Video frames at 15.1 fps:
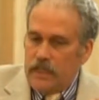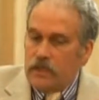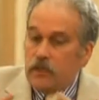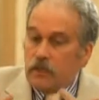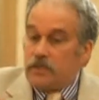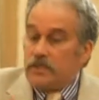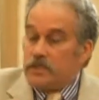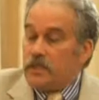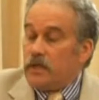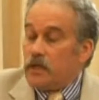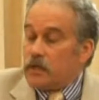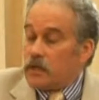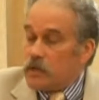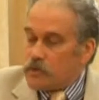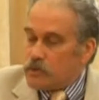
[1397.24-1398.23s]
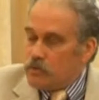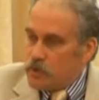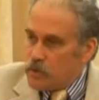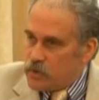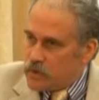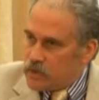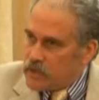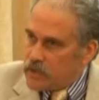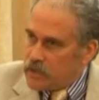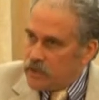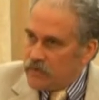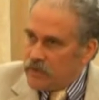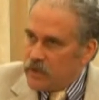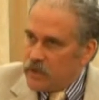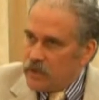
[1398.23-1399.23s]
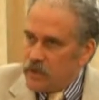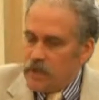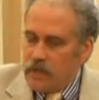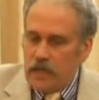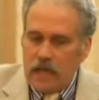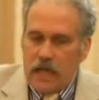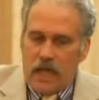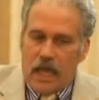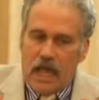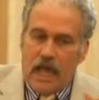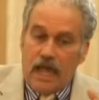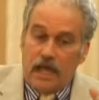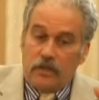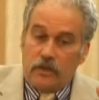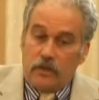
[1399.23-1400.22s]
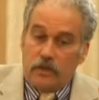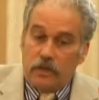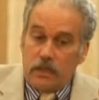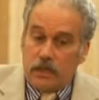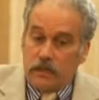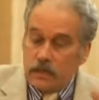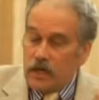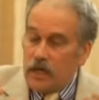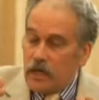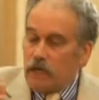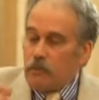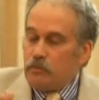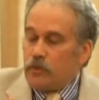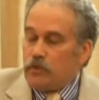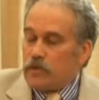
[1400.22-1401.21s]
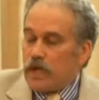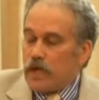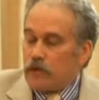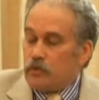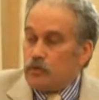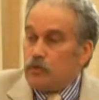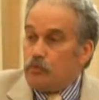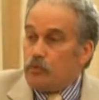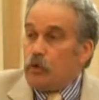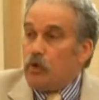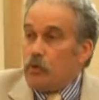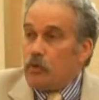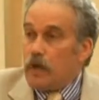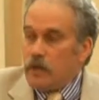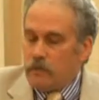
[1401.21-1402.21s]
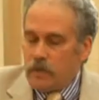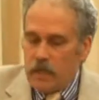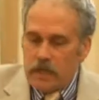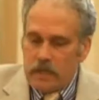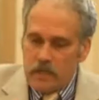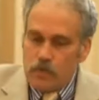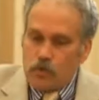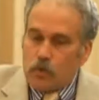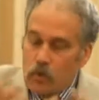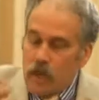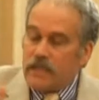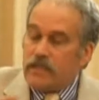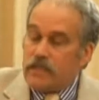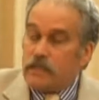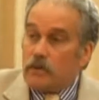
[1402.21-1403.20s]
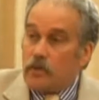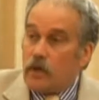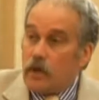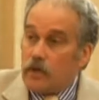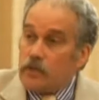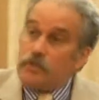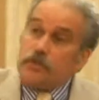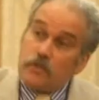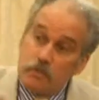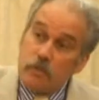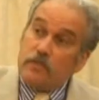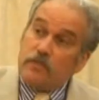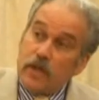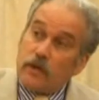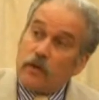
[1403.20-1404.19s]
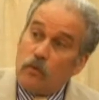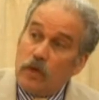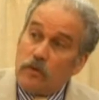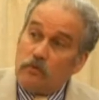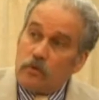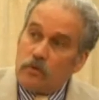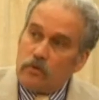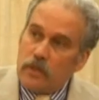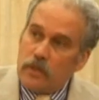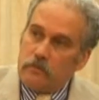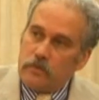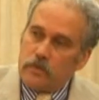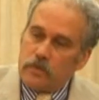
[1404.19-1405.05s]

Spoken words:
increased their contribution significantly, and the entire BUSAC 2 program is twice as large as the BUSAC 1 program.